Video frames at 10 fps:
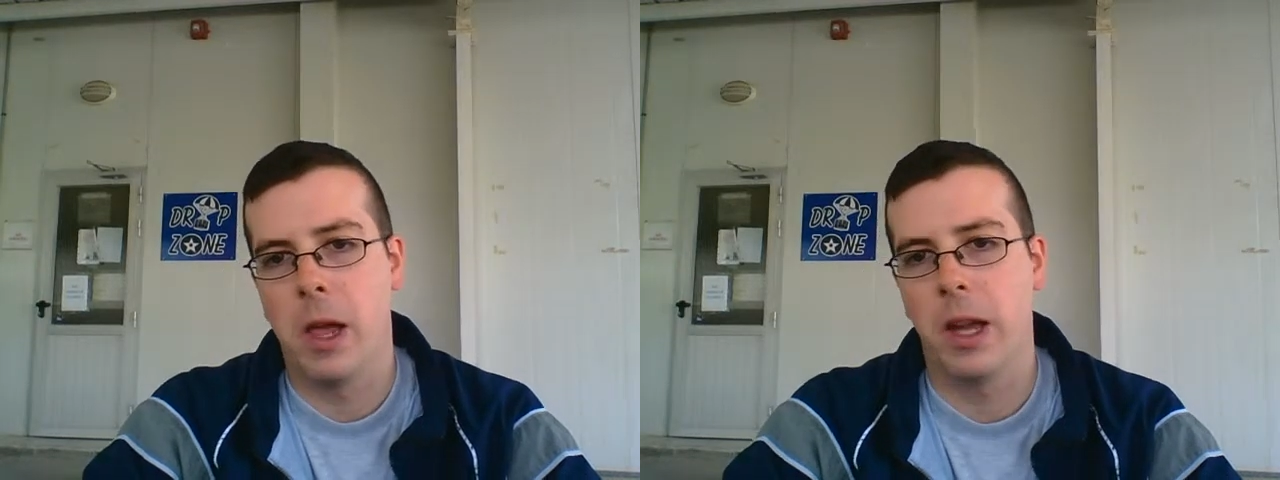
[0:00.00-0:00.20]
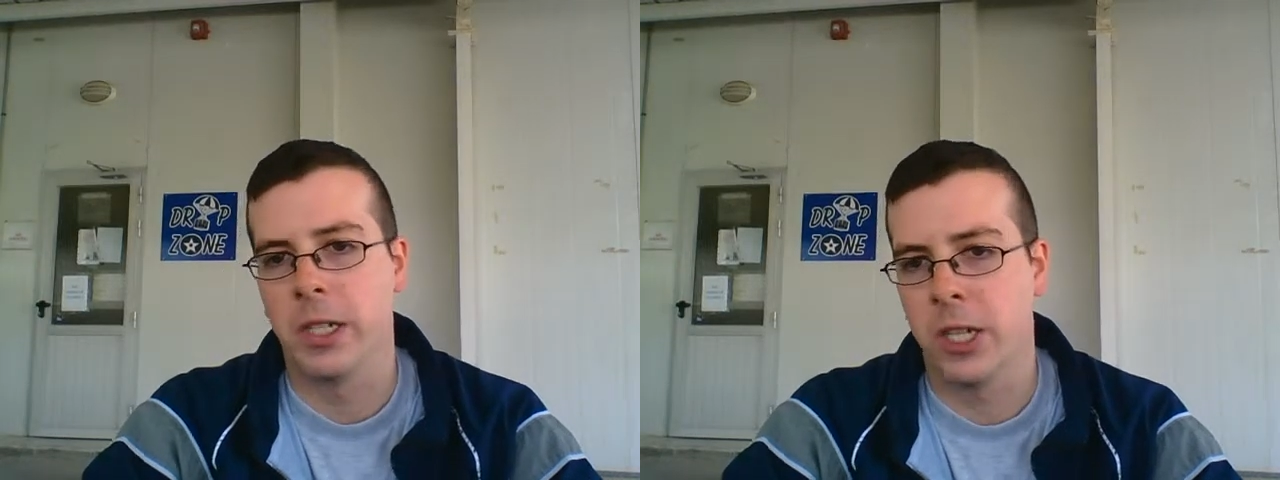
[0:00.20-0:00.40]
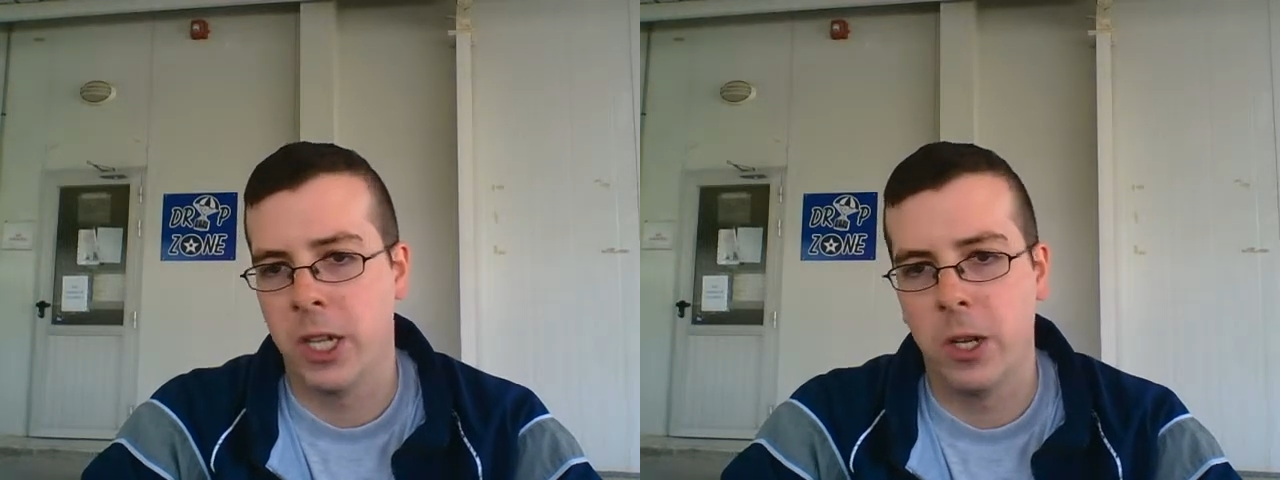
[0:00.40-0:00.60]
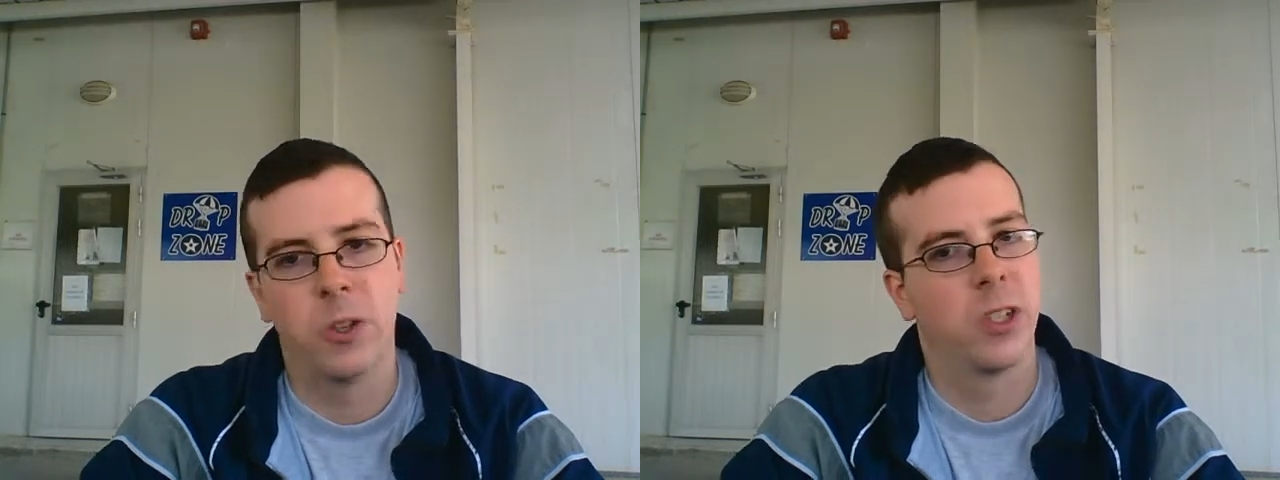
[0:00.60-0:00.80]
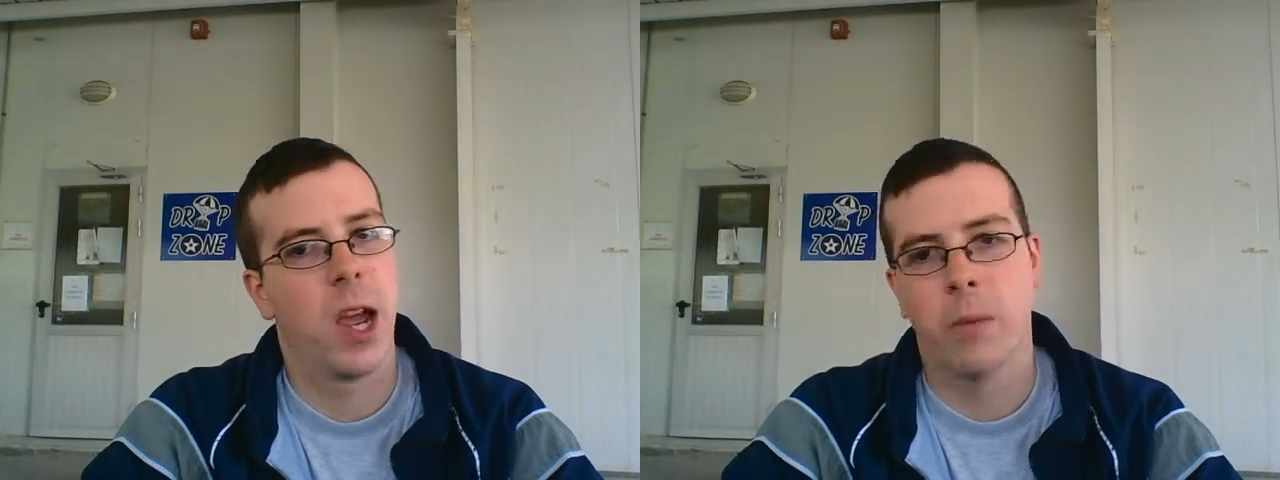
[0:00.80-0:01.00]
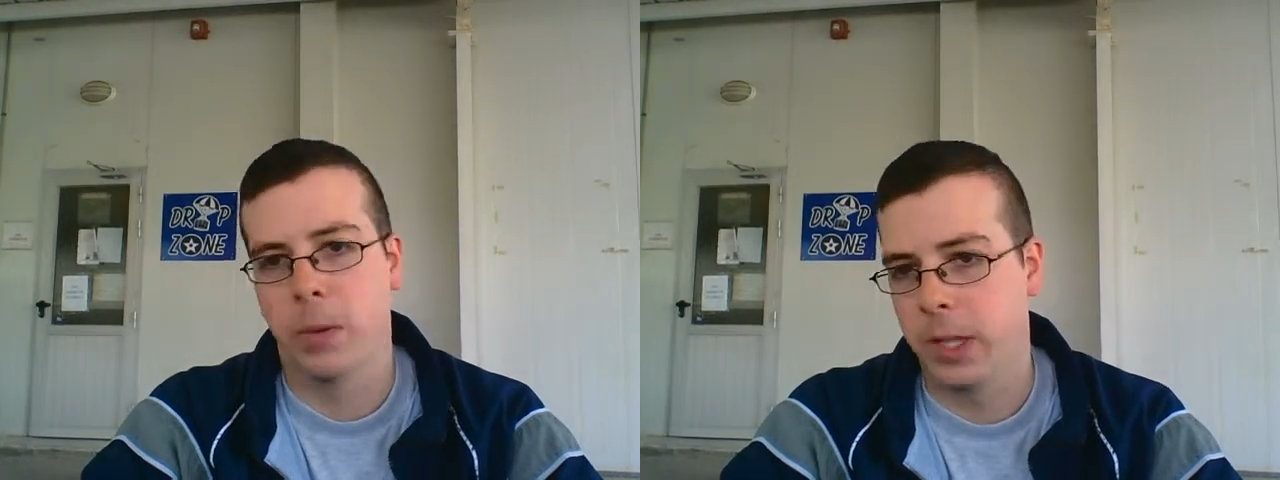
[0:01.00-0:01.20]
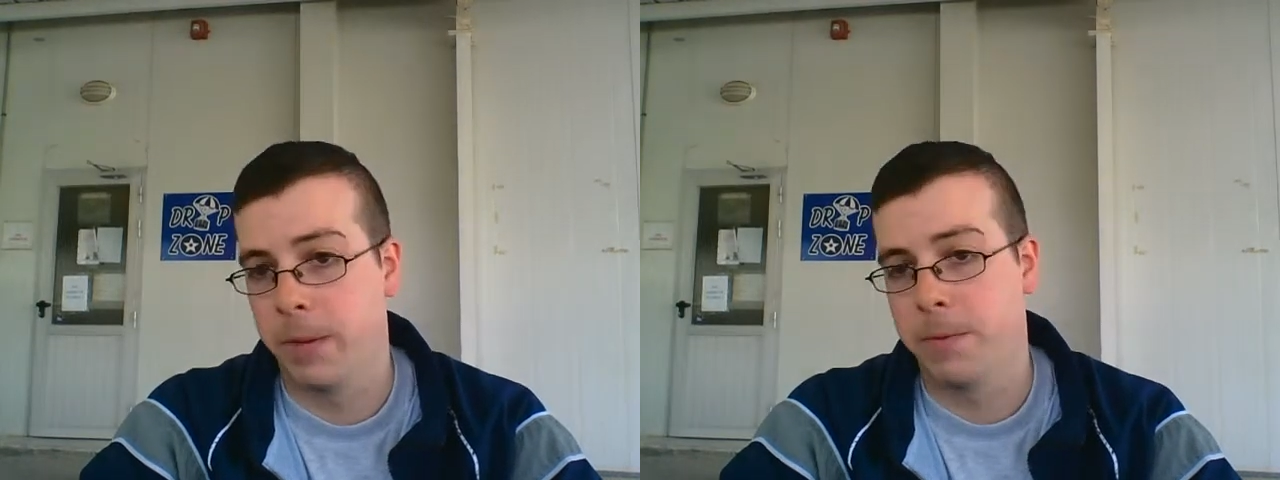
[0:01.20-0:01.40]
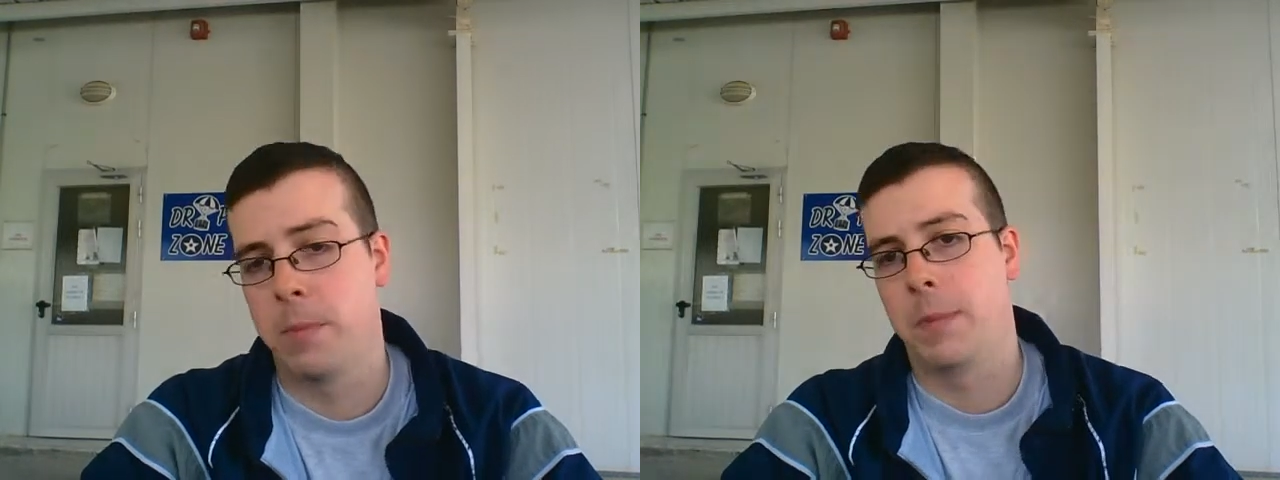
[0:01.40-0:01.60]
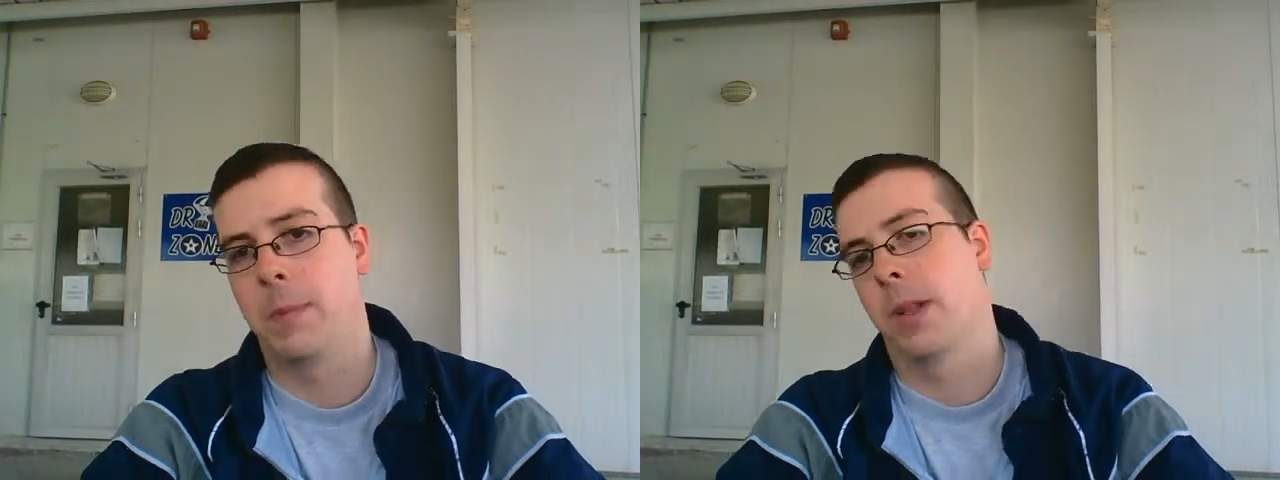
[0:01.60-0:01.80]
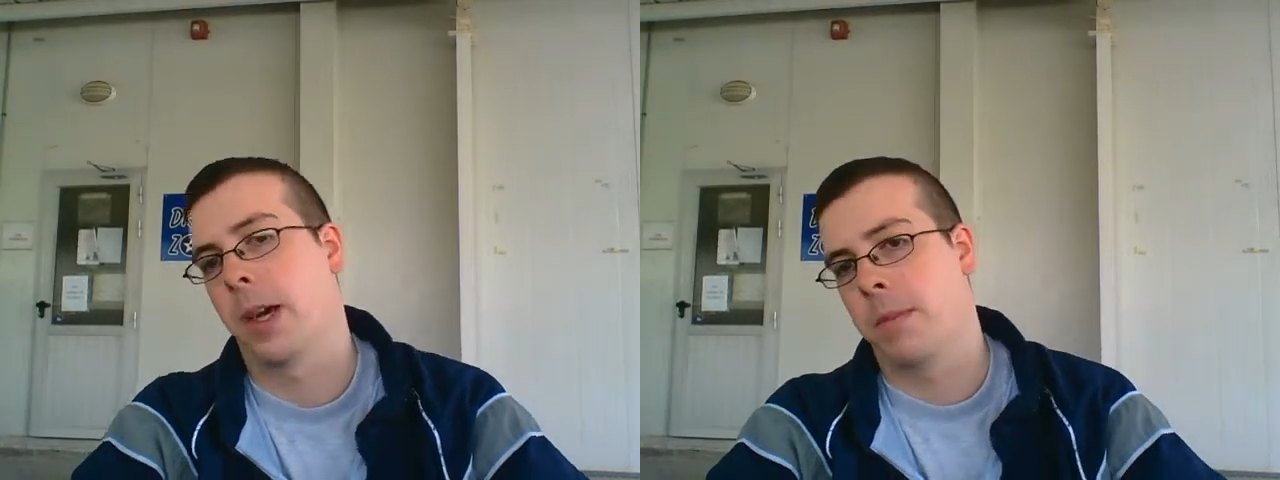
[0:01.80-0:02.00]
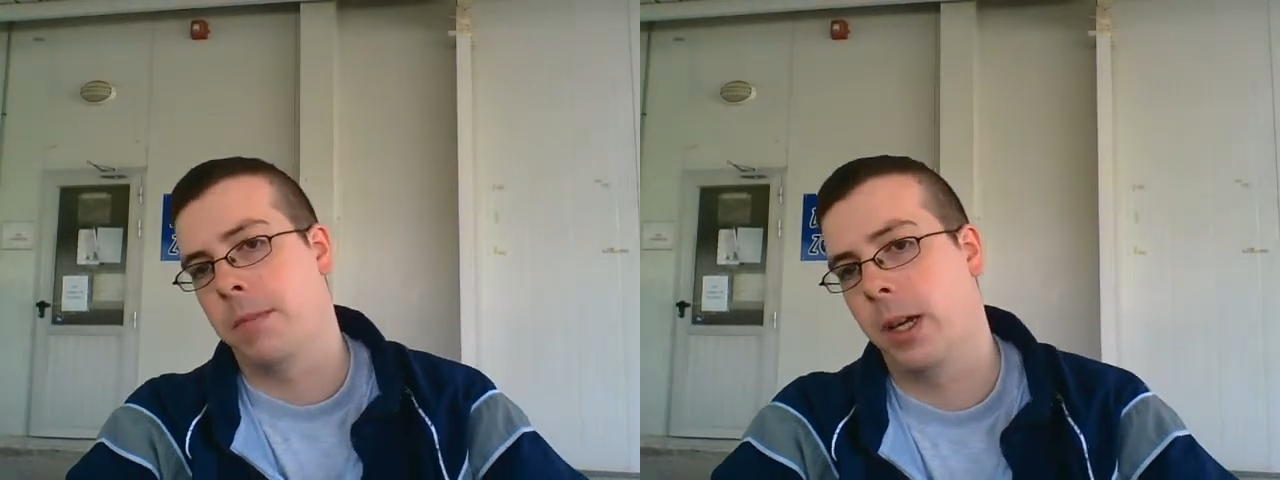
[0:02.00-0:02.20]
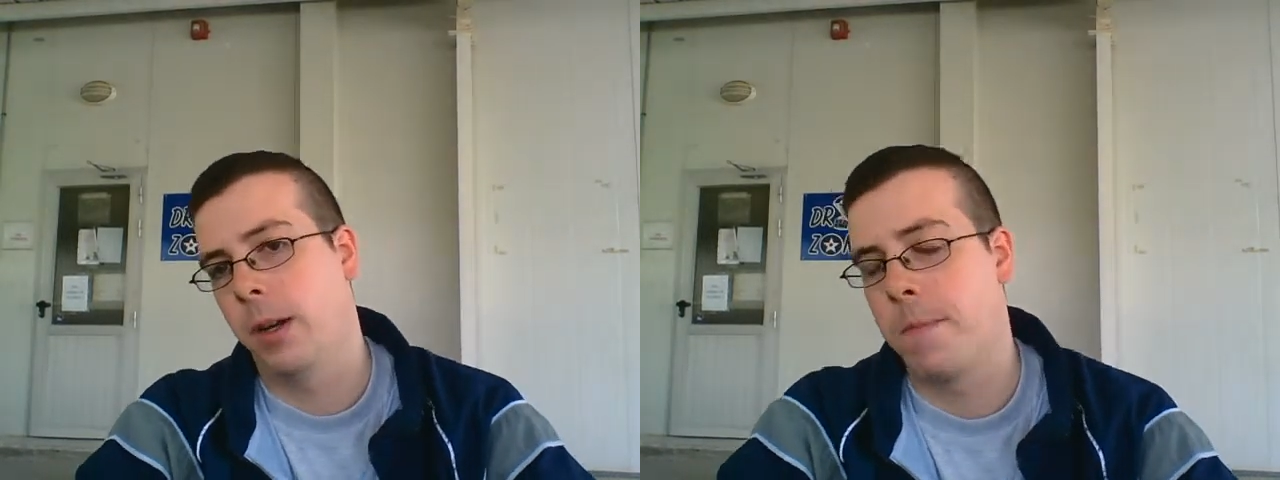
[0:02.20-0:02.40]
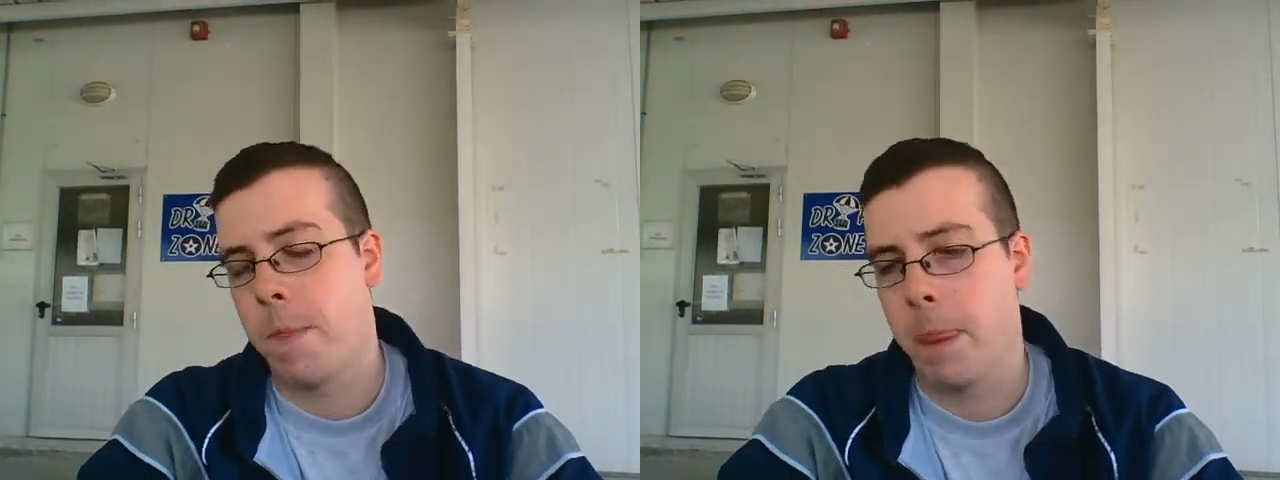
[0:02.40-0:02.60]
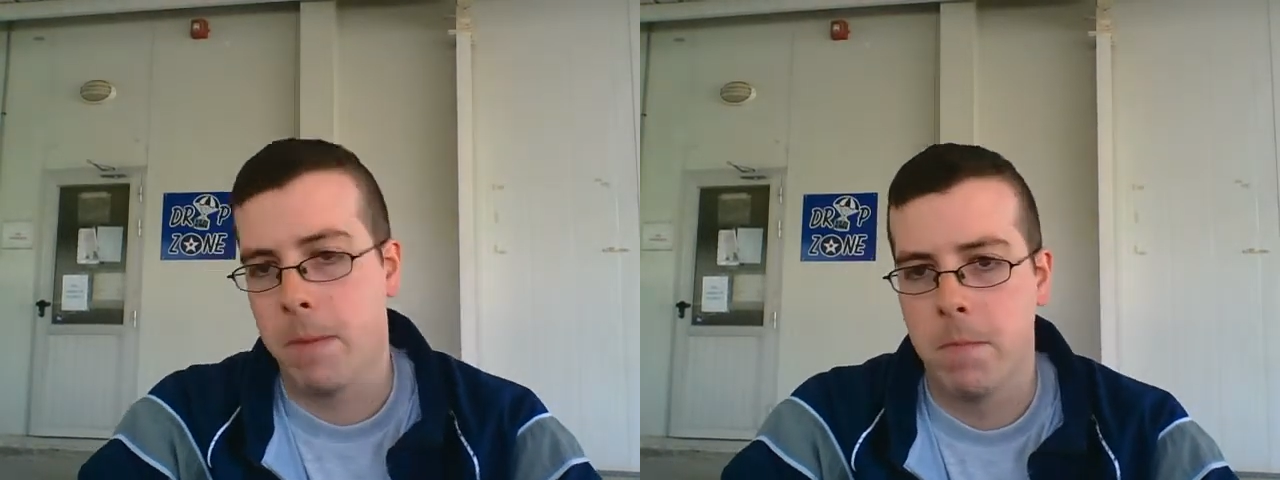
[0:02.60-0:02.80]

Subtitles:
It's a huge sigh of relief for people like me